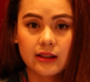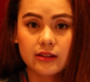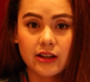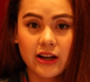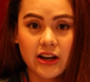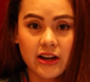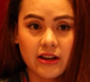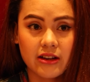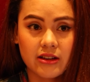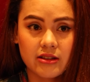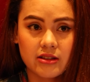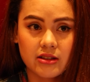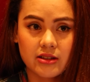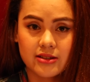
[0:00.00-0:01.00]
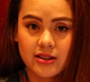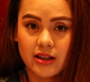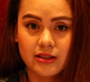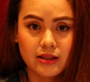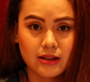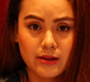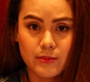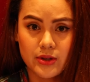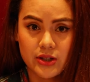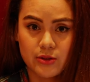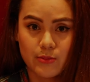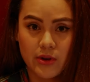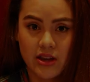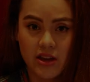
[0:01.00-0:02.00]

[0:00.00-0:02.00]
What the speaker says: and I suddenly missed my